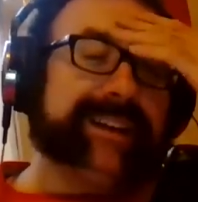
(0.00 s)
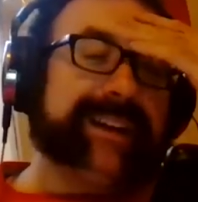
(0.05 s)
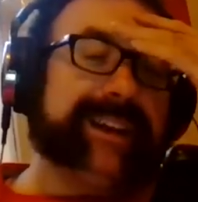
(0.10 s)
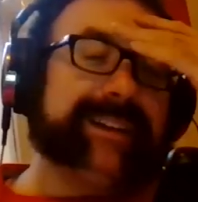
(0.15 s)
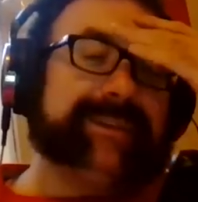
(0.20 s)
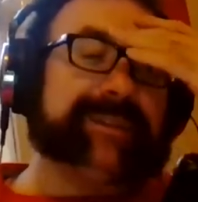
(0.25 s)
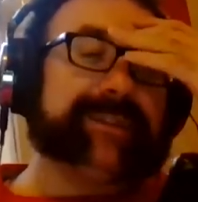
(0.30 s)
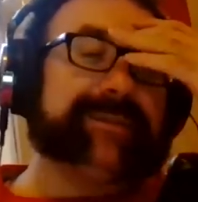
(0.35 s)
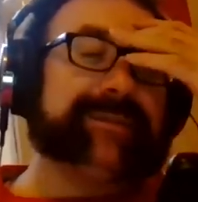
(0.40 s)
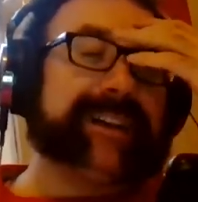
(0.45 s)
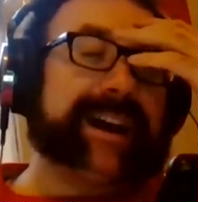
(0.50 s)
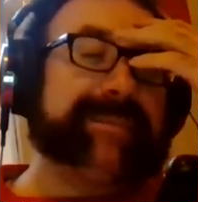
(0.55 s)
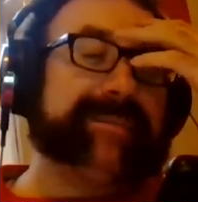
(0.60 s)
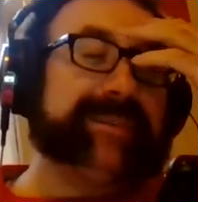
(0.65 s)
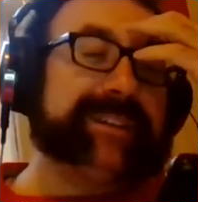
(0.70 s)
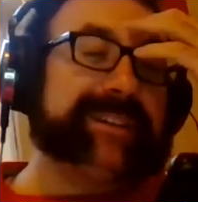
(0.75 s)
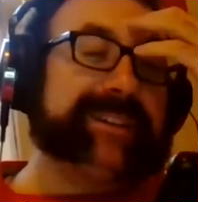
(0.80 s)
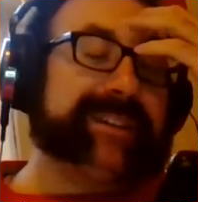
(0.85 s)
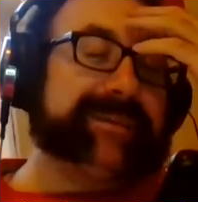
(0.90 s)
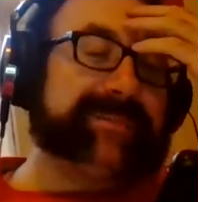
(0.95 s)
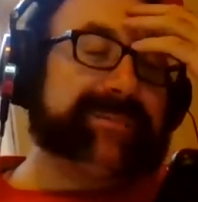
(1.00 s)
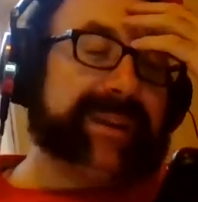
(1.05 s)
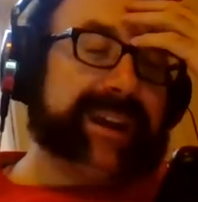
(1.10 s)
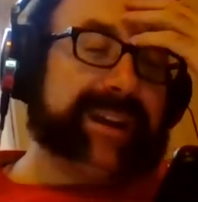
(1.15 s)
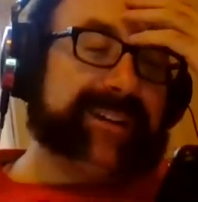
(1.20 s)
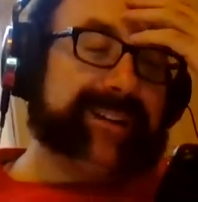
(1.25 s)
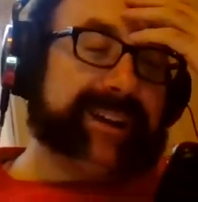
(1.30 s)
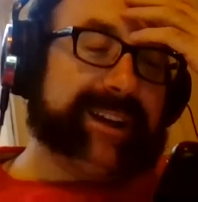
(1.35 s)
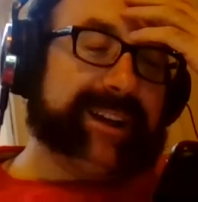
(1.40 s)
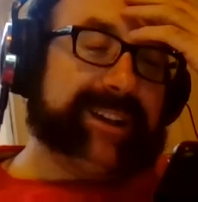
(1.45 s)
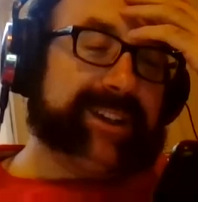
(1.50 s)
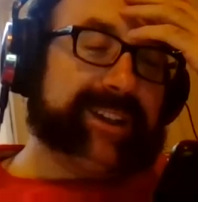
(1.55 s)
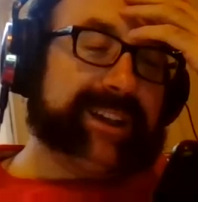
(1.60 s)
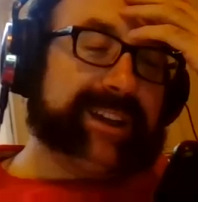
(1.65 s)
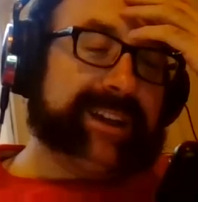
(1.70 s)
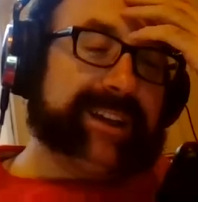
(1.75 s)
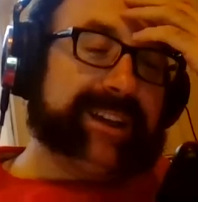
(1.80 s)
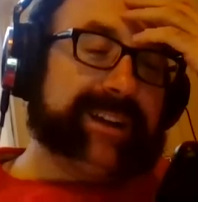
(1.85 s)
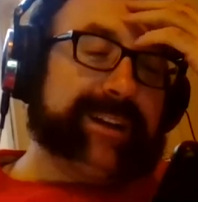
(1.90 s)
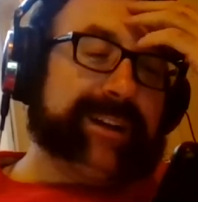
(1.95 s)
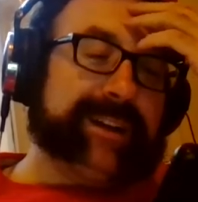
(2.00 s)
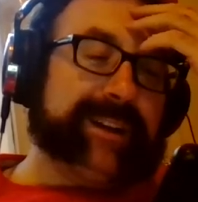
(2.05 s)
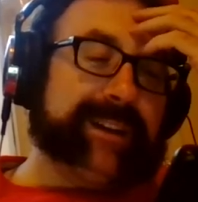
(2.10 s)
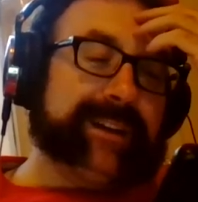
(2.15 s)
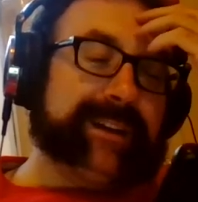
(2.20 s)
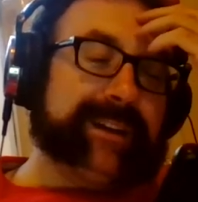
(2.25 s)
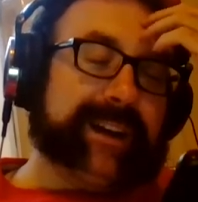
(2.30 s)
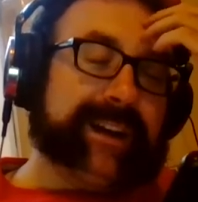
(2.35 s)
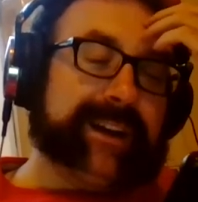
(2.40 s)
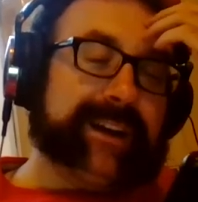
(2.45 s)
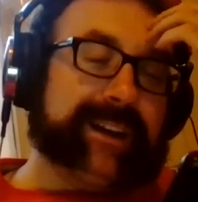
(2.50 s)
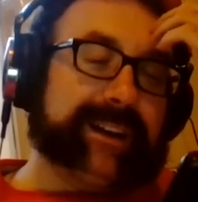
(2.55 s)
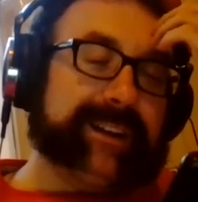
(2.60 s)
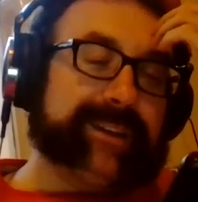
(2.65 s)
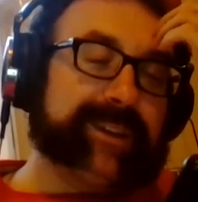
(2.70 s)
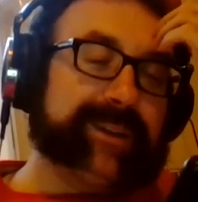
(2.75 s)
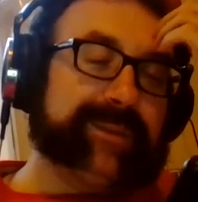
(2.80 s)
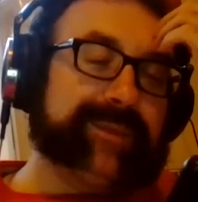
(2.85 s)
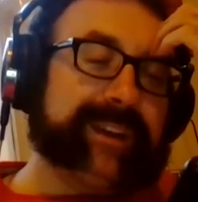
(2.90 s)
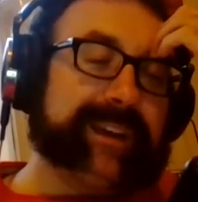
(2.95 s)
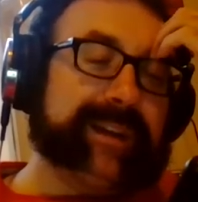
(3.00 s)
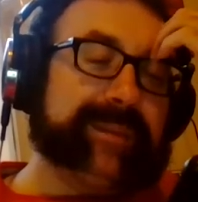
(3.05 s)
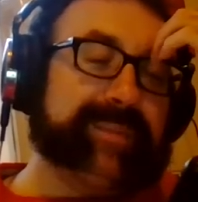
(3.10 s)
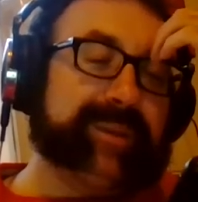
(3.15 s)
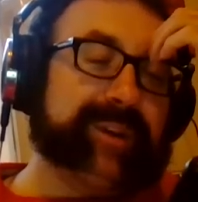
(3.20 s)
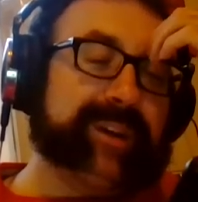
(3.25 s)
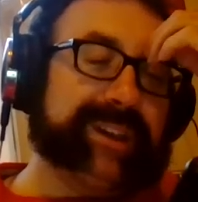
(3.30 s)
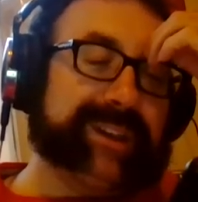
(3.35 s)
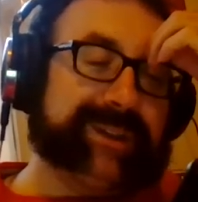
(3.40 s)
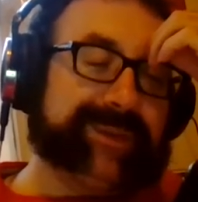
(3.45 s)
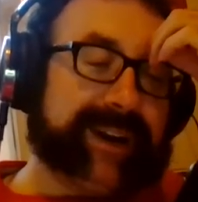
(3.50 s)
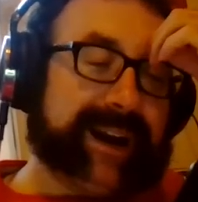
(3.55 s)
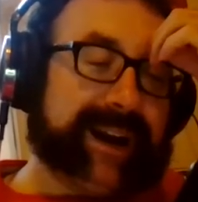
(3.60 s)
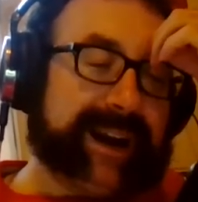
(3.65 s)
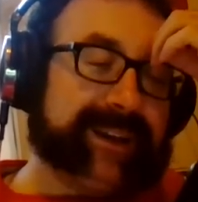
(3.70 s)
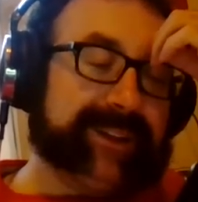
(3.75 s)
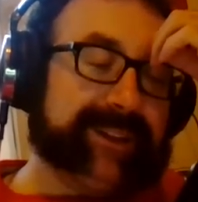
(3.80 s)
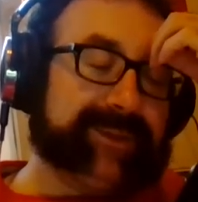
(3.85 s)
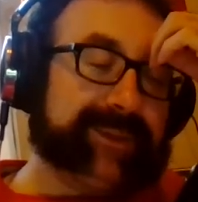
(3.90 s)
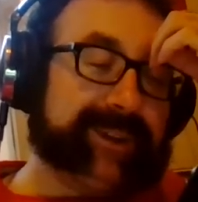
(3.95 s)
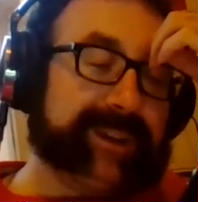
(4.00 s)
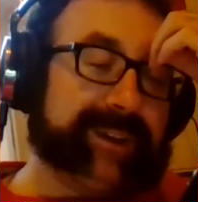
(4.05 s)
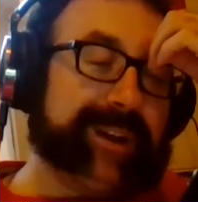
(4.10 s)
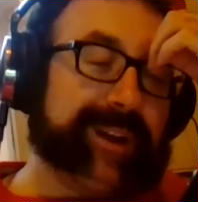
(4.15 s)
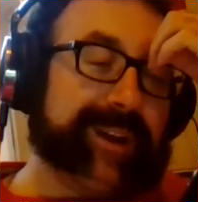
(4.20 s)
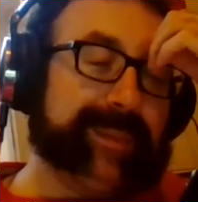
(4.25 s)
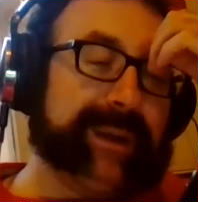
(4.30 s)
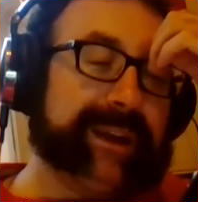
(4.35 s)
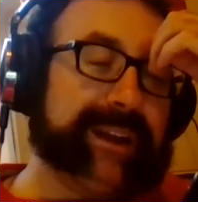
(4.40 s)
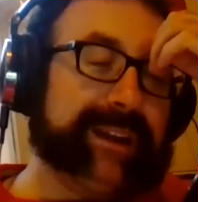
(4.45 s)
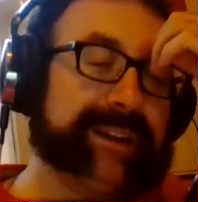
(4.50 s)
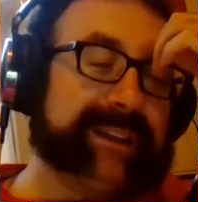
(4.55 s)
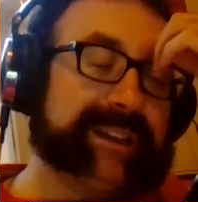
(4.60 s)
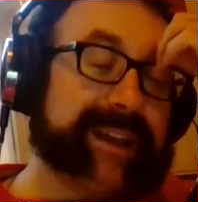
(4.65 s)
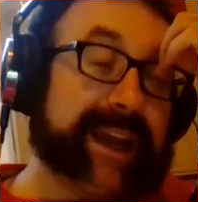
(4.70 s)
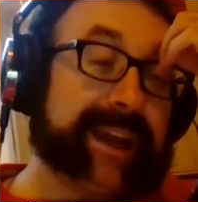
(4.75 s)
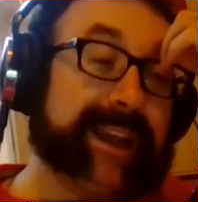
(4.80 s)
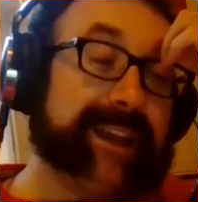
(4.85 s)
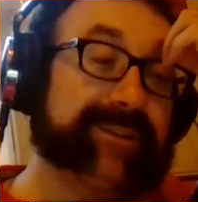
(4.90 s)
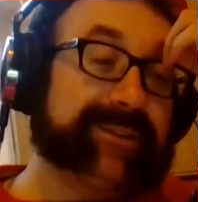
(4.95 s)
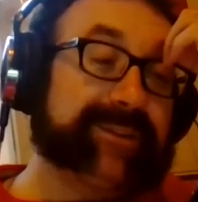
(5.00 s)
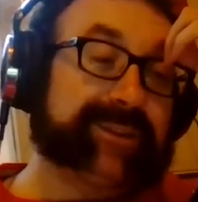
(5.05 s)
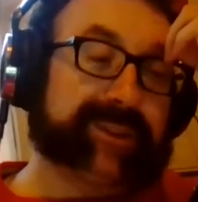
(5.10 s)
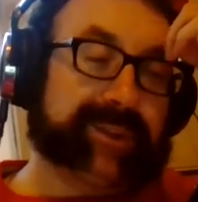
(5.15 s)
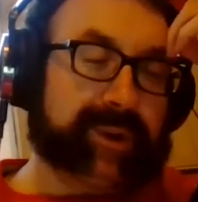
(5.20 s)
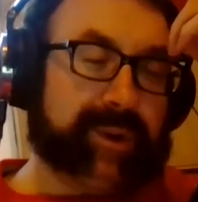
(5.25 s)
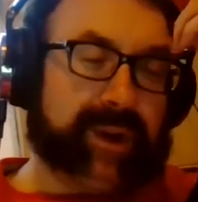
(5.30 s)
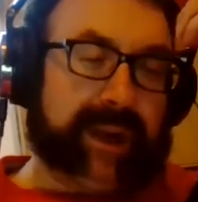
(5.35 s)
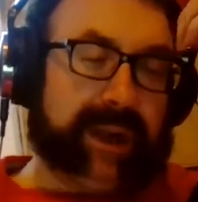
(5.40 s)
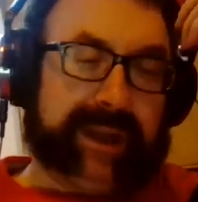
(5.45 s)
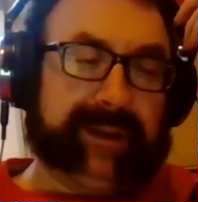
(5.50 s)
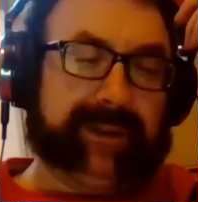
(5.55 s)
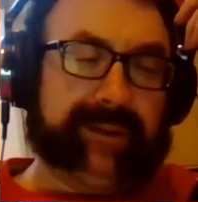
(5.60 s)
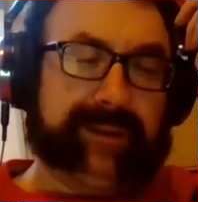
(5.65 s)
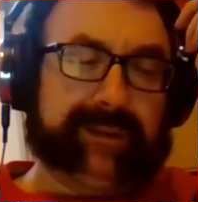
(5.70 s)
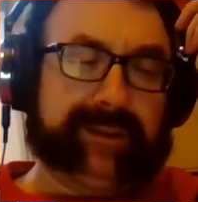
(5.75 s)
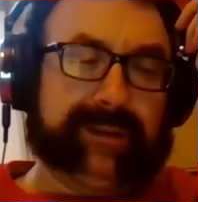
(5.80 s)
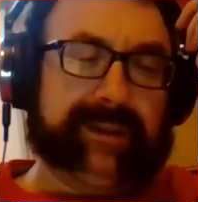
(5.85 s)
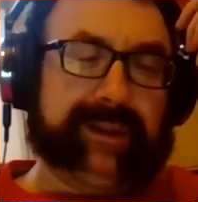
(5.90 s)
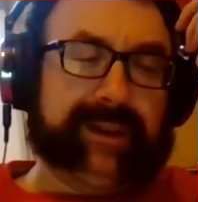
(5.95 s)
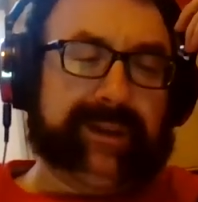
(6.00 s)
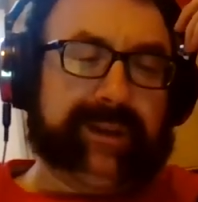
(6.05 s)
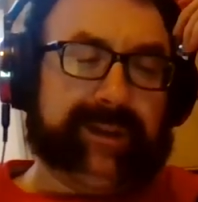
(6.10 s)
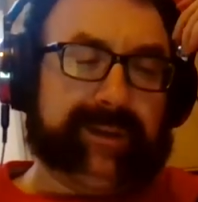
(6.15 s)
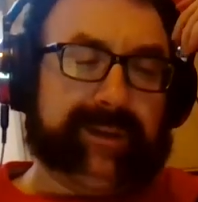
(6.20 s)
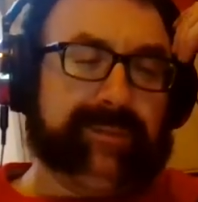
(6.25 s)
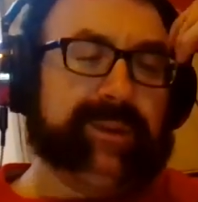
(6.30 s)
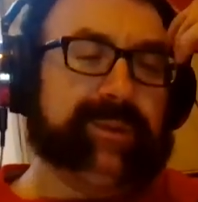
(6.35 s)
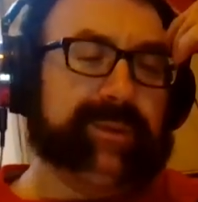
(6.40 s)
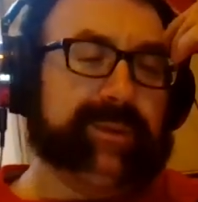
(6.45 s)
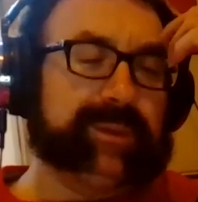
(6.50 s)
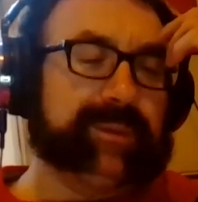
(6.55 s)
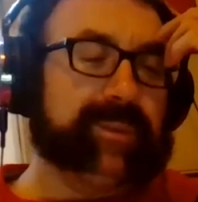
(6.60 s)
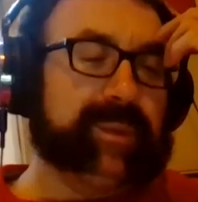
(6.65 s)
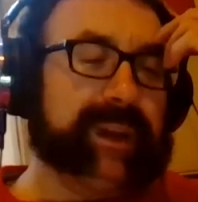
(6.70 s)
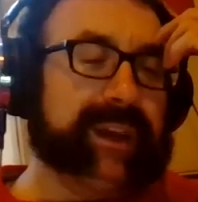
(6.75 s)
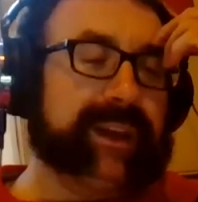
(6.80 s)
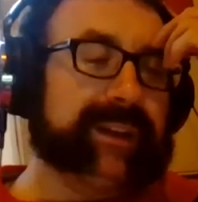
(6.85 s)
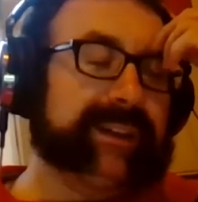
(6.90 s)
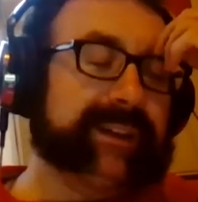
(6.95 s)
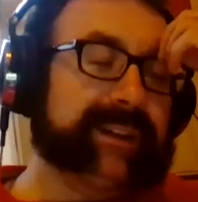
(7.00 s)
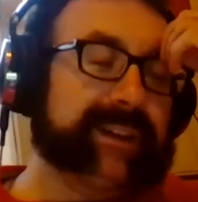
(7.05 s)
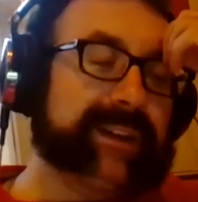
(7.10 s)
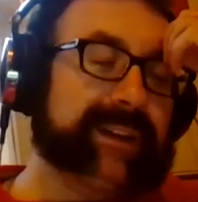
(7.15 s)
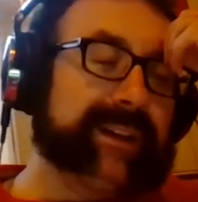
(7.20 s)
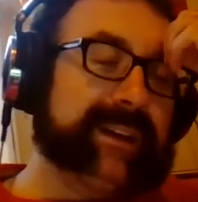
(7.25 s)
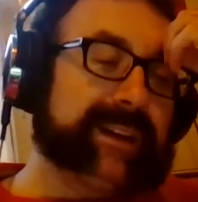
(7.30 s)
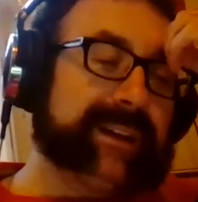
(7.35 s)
And after 5 months of marriage, Sophia Bush filed for annulment citing fraud, which was weird.